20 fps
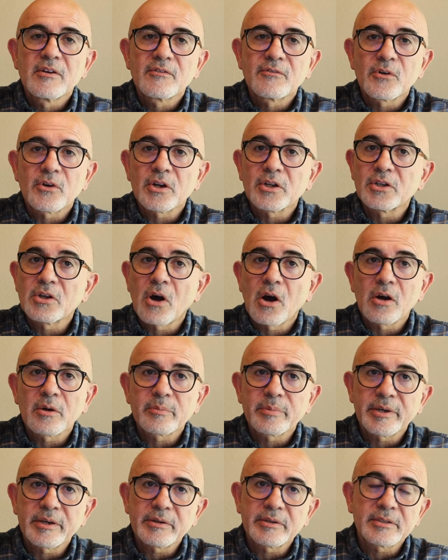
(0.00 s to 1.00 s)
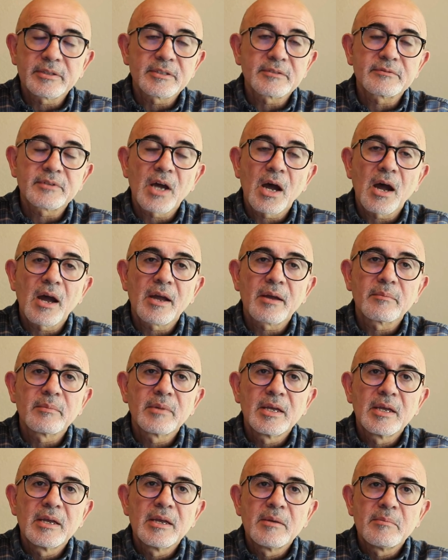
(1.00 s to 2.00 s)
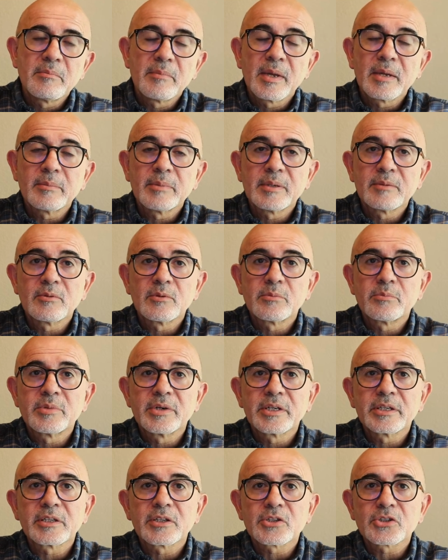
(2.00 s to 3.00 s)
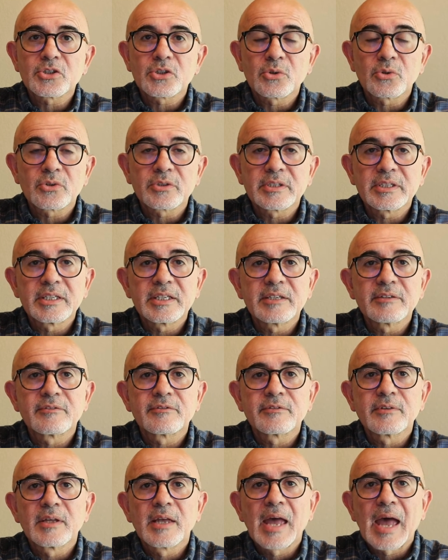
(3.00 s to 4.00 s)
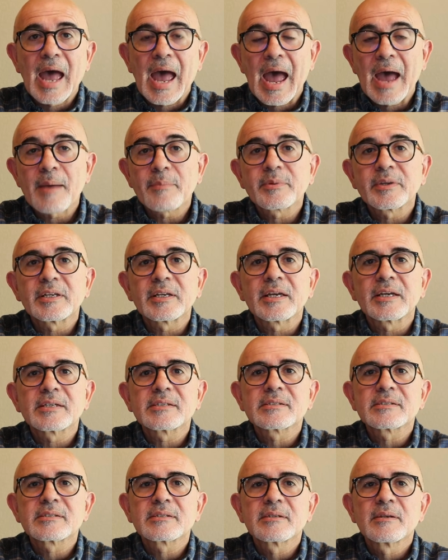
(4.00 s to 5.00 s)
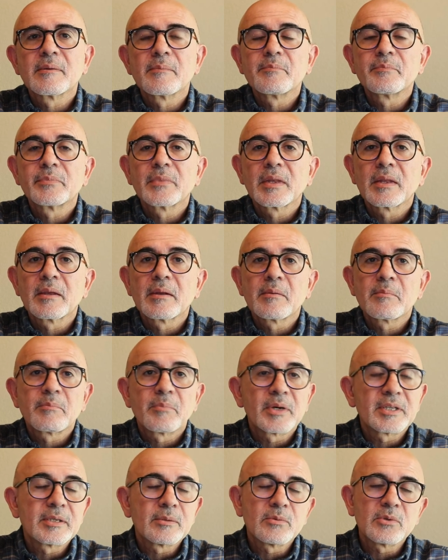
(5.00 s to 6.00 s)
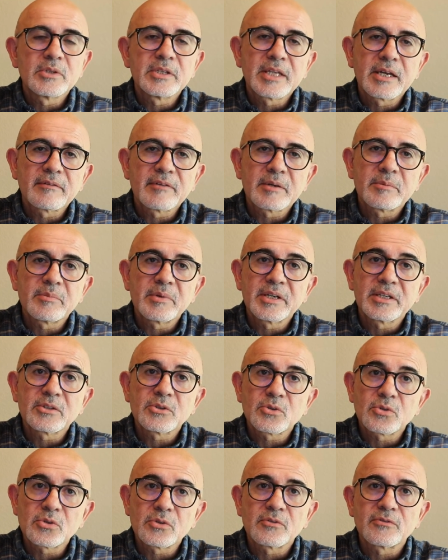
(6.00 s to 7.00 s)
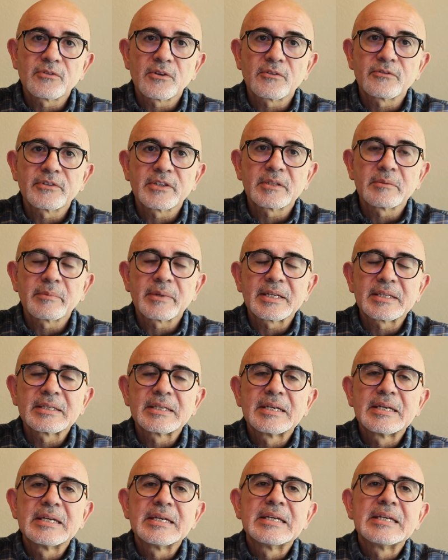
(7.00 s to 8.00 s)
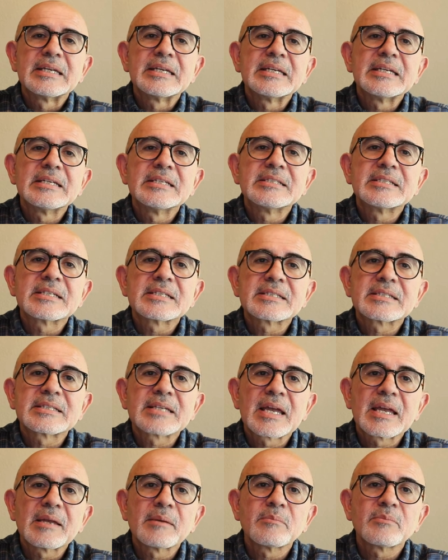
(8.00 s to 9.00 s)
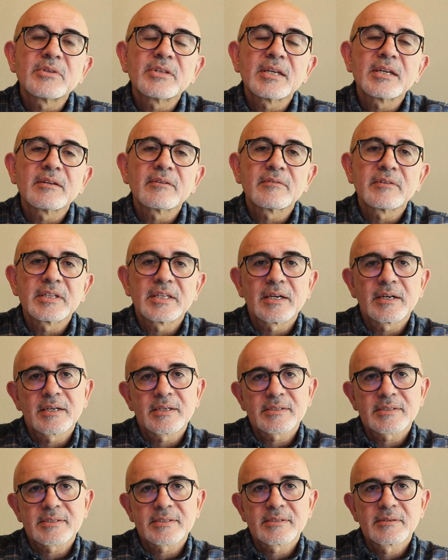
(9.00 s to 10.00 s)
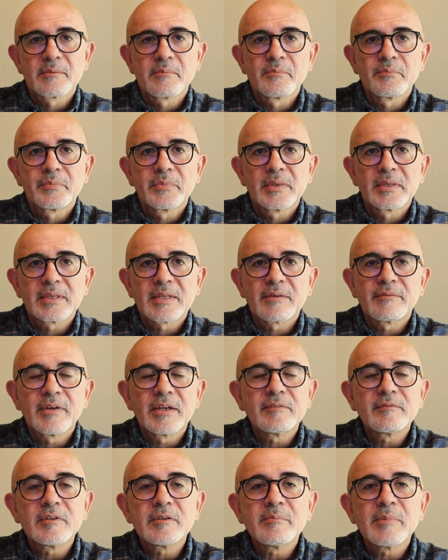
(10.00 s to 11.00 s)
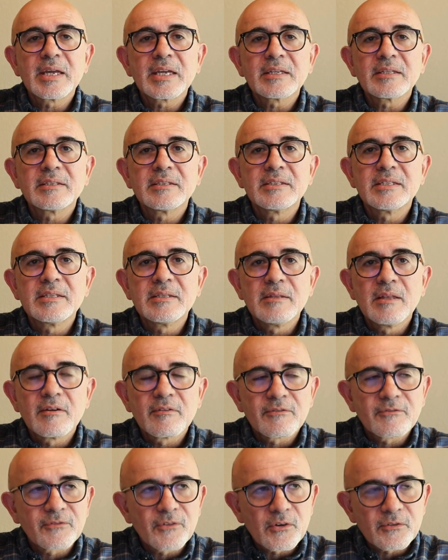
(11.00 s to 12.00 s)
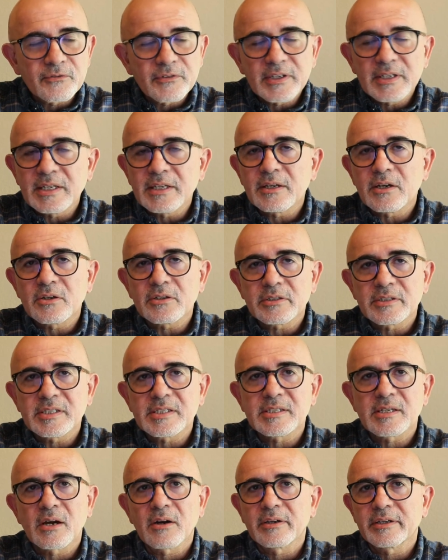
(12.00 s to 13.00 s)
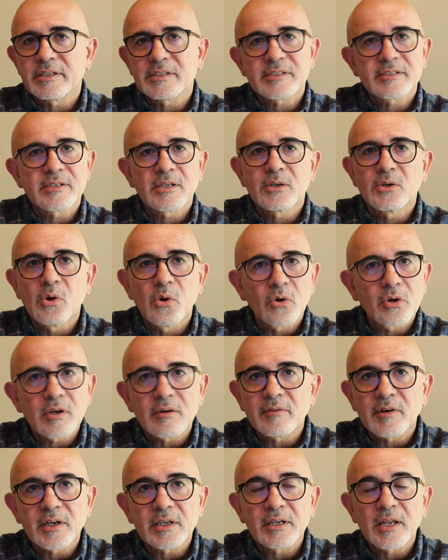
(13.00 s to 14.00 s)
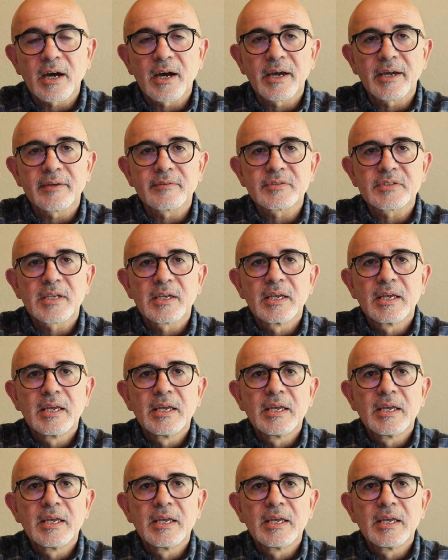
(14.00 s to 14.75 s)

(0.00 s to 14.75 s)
for a long period of time. Maybe it will bring a short-lived happiness, but it will never bring true fulfillment. It's the same thing with us, that when we make fulfilling our desires the goal of our lives,